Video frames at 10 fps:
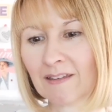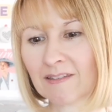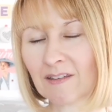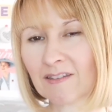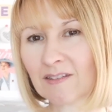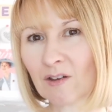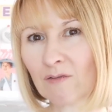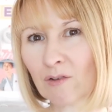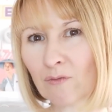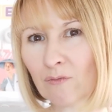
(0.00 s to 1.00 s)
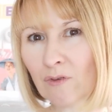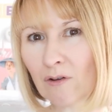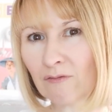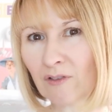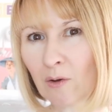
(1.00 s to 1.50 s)
So it's sort of a
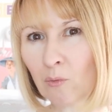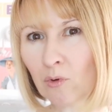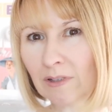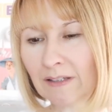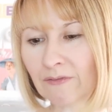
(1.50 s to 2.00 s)
rough woolly